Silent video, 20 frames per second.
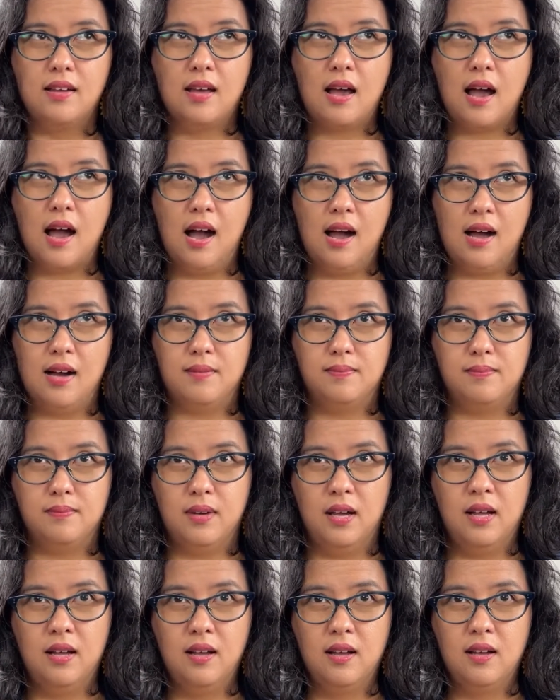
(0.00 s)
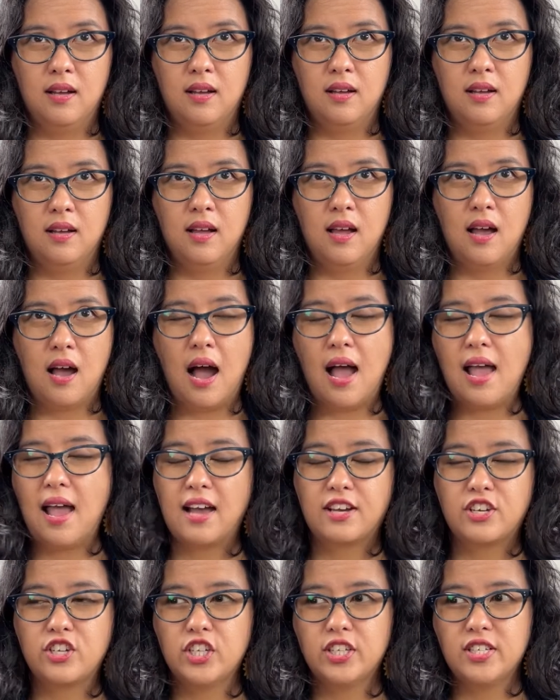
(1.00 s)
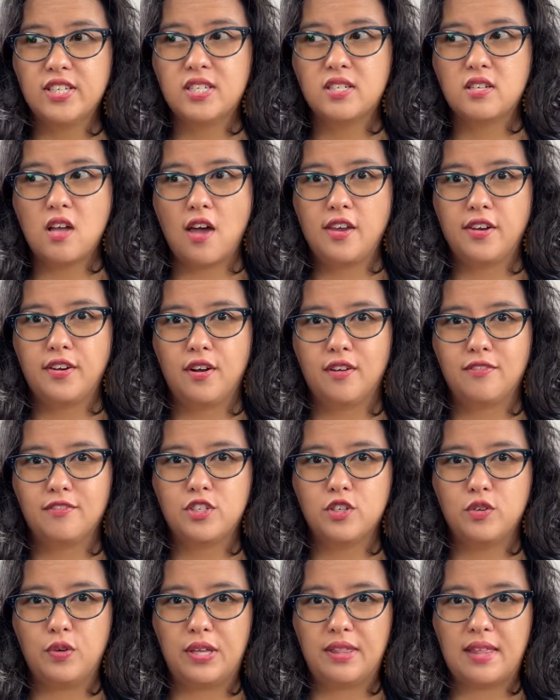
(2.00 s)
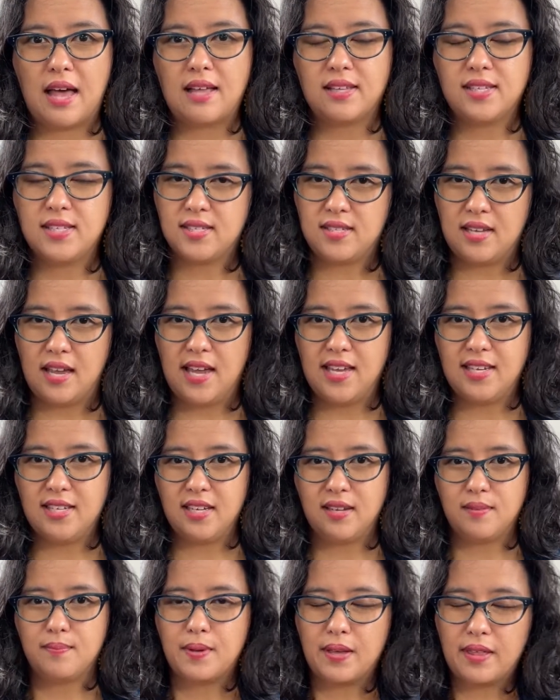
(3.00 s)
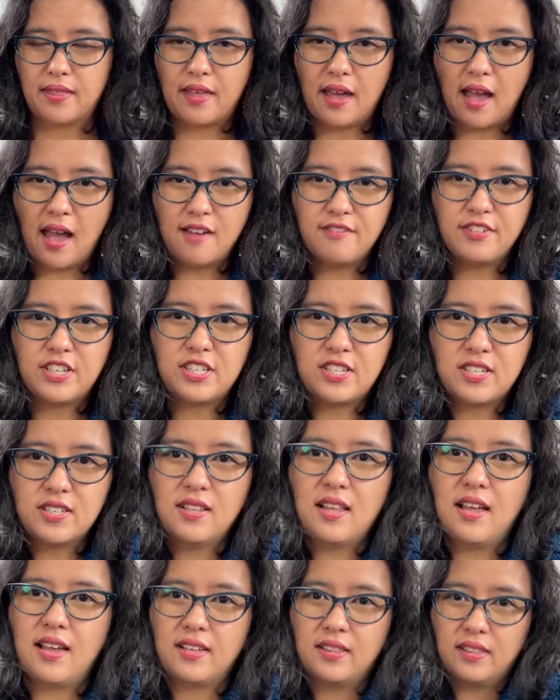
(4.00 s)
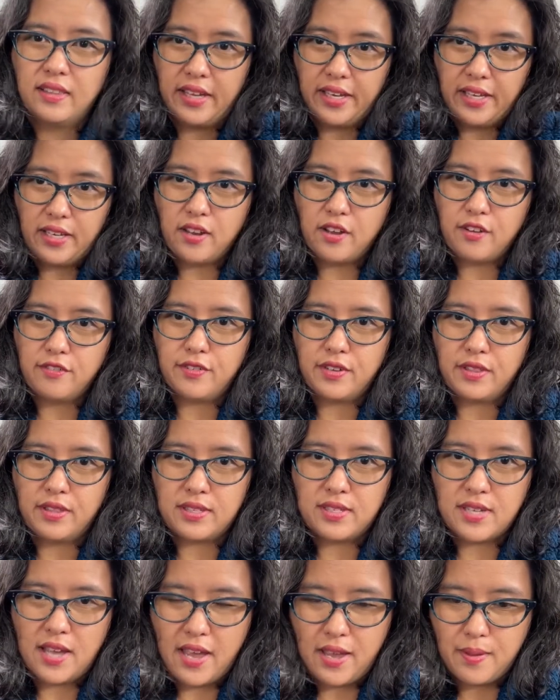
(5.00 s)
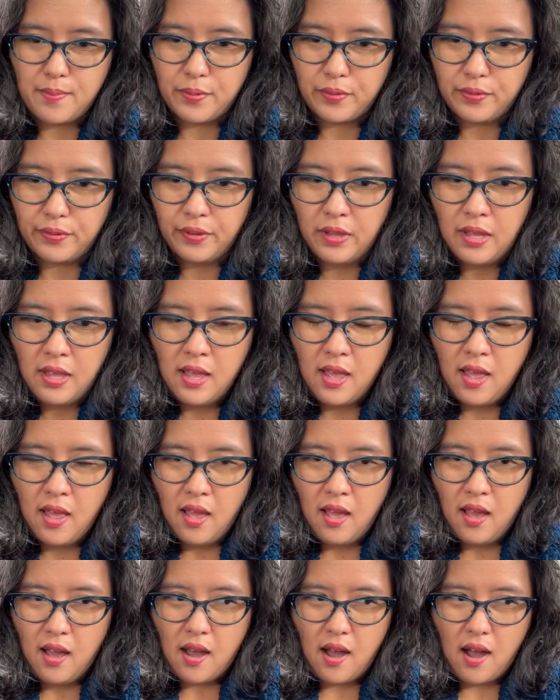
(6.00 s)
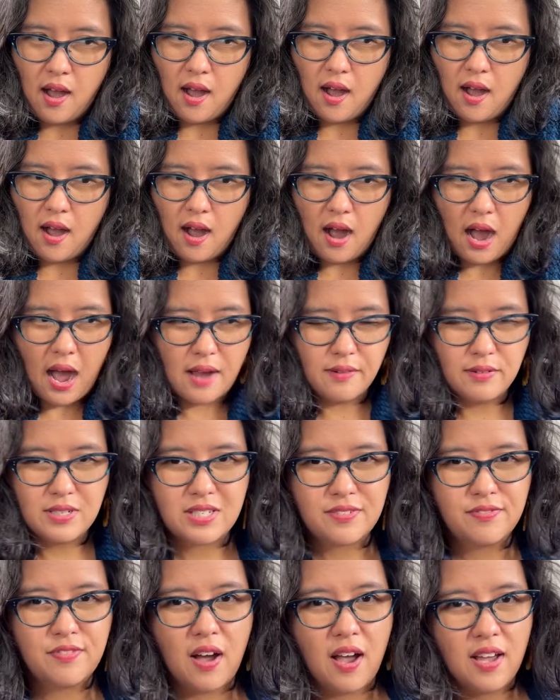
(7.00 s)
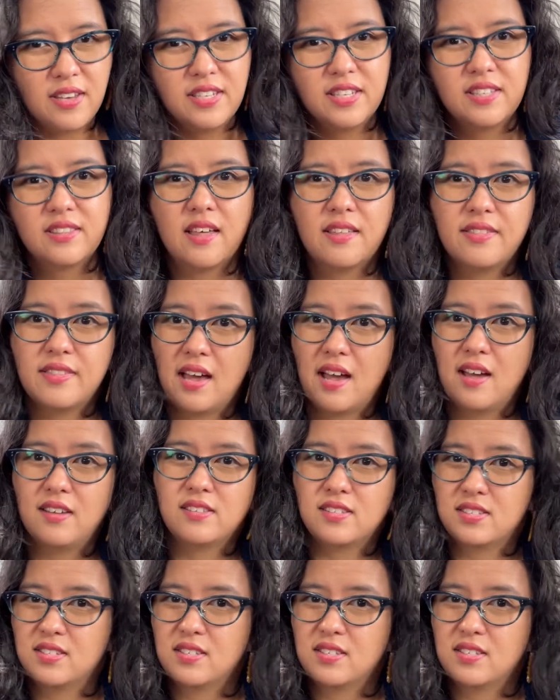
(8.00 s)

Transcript: I actually started off doing that standing, but the having to like lean over the table, I was finding that